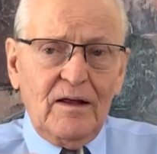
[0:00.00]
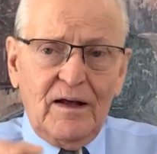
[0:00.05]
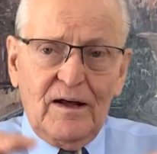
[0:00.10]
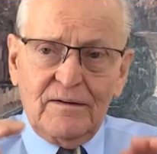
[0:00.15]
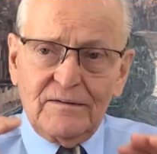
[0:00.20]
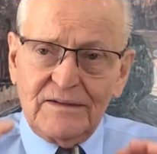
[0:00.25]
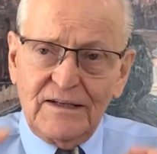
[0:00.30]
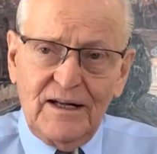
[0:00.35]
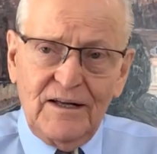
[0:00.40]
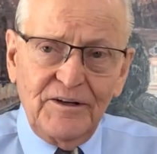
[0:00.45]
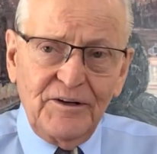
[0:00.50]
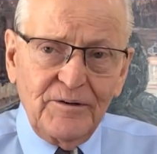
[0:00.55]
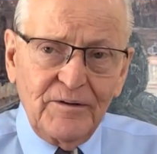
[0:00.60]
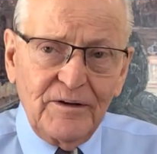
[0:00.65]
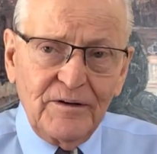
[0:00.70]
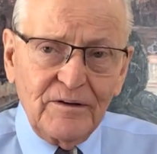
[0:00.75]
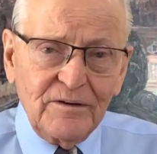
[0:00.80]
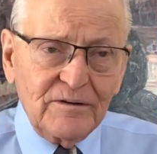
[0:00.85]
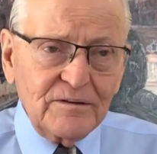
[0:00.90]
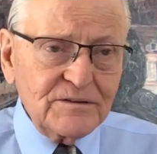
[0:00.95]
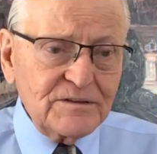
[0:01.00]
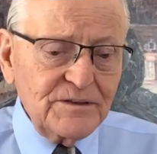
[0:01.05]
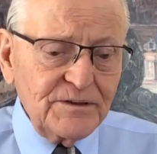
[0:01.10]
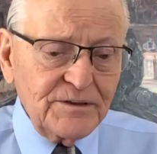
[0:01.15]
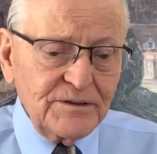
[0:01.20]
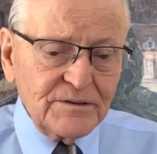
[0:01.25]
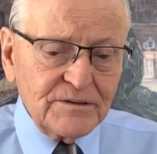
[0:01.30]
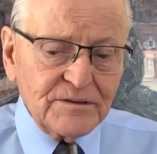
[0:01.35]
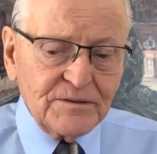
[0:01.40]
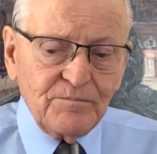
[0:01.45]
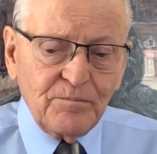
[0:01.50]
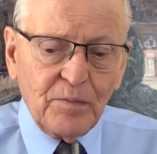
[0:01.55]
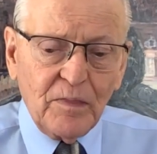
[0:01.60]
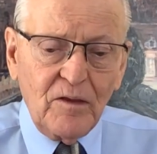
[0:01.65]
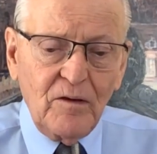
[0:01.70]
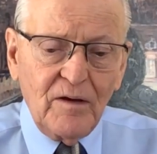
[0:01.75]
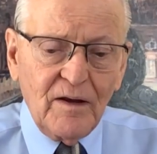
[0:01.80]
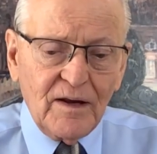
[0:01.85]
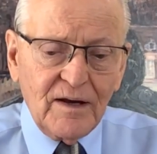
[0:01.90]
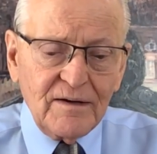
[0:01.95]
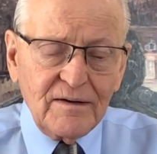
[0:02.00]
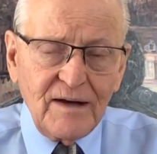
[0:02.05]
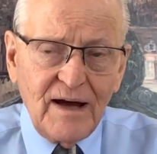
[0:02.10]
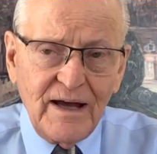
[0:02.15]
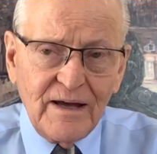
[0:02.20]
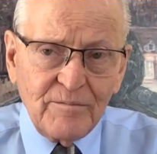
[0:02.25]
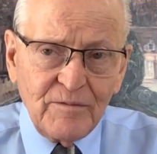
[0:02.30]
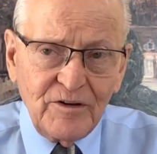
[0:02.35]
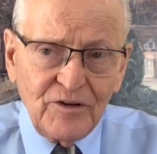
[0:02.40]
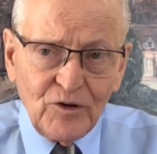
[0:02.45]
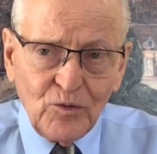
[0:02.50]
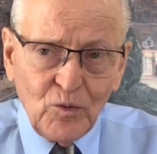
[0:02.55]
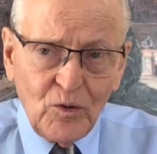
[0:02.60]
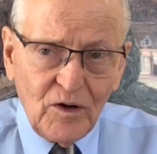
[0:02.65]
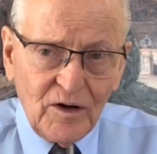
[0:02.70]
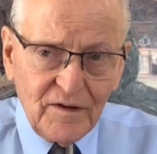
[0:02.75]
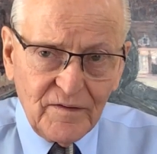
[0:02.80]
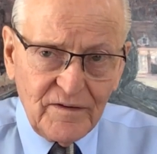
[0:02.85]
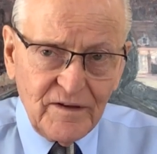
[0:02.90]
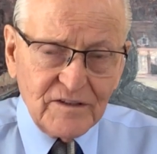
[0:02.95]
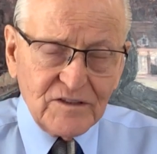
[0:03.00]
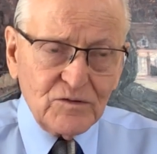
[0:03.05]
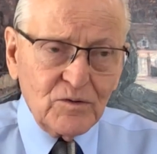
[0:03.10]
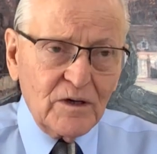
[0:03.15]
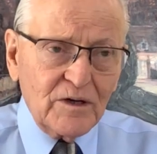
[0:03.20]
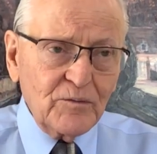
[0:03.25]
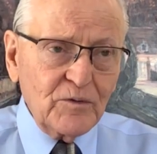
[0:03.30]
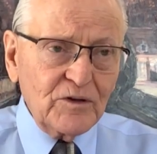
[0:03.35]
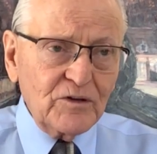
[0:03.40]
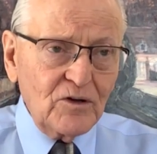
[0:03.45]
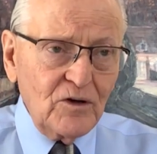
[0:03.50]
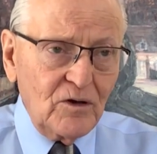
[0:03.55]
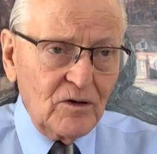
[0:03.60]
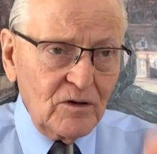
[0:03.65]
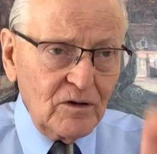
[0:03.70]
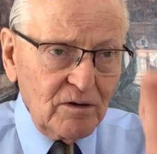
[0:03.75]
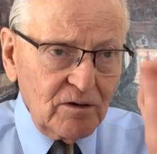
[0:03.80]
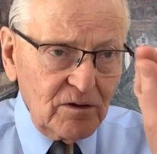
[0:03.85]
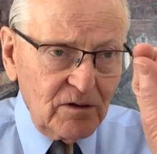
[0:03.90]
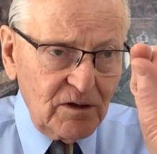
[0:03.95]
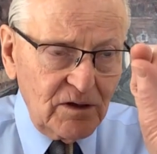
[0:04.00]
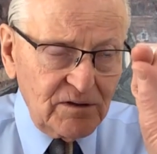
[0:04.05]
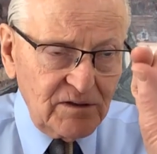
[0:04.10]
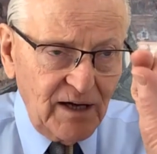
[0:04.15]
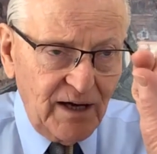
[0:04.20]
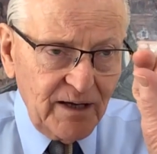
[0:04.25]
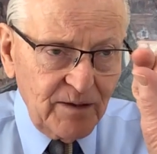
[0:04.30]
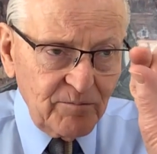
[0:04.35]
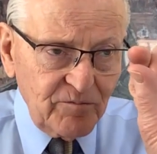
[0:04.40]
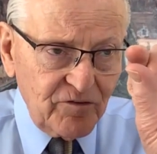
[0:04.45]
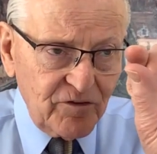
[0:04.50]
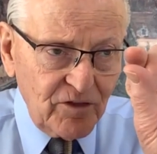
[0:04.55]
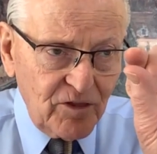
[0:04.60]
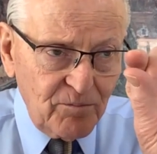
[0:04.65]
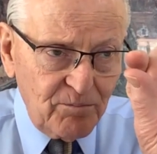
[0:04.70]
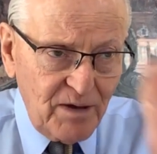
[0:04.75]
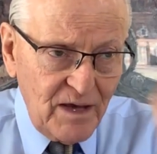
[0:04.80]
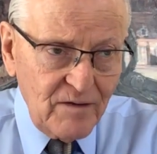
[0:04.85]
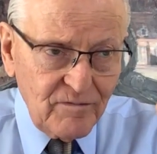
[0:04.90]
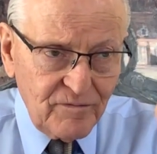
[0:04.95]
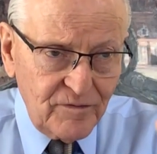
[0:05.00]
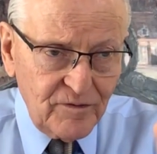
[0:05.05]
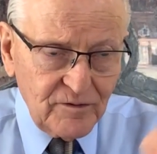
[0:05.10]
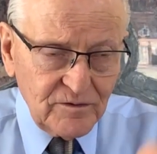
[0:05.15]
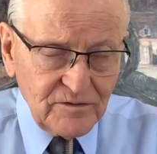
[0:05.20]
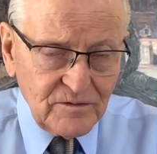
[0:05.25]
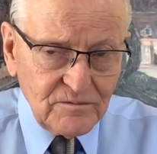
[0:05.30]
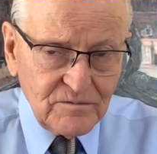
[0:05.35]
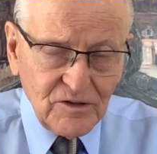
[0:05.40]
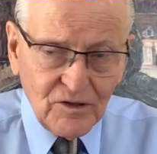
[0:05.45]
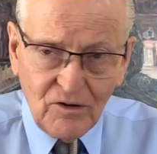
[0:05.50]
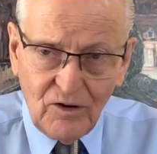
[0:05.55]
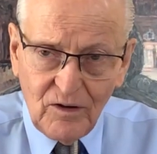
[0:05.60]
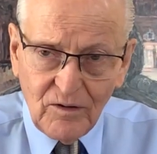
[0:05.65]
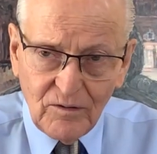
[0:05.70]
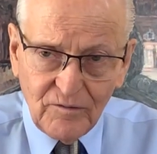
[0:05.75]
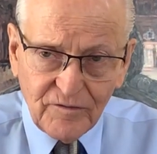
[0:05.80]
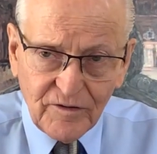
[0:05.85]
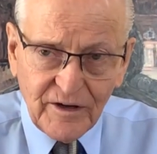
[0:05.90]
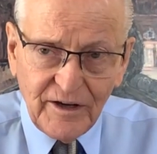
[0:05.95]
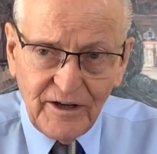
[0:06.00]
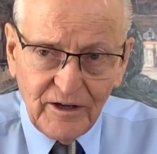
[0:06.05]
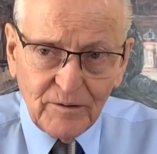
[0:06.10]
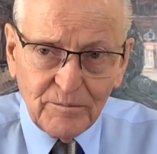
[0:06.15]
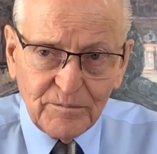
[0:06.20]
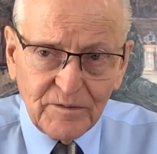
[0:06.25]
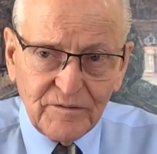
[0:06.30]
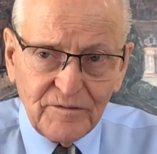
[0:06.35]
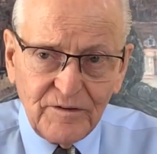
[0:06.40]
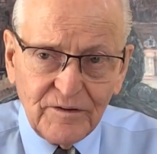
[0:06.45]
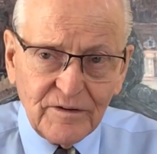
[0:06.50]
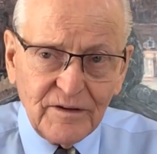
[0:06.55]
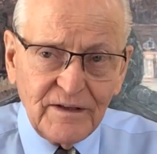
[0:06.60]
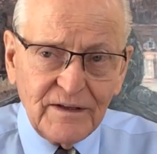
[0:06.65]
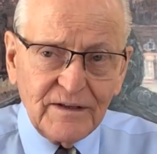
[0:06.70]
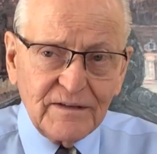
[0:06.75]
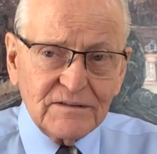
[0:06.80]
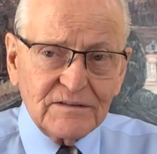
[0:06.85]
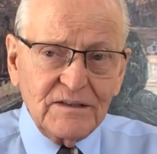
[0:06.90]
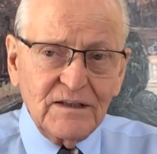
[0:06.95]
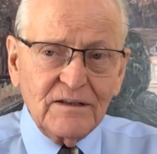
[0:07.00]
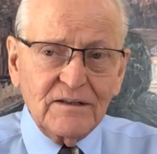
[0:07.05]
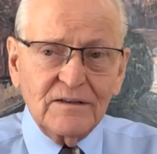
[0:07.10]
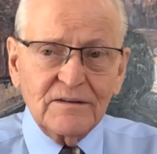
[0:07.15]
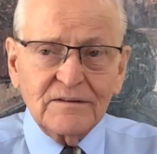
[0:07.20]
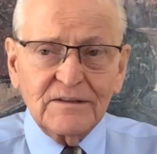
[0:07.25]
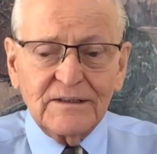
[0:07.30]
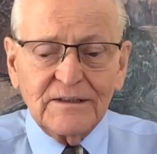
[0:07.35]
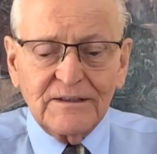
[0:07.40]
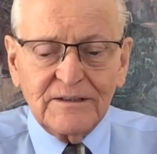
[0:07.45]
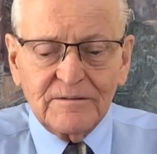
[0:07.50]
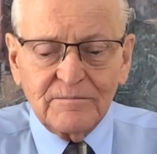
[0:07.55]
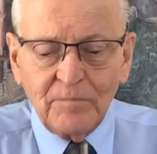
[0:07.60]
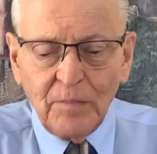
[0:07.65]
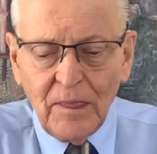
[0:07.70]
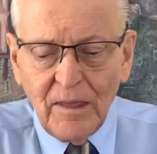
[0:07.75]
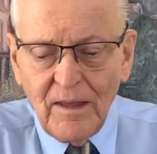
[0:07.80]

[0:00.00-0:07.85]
I'll tell you, in those years, you had a dime in your wallet. That's what it would call a dime for the payphone, to call for help if you're getting stinky thinking.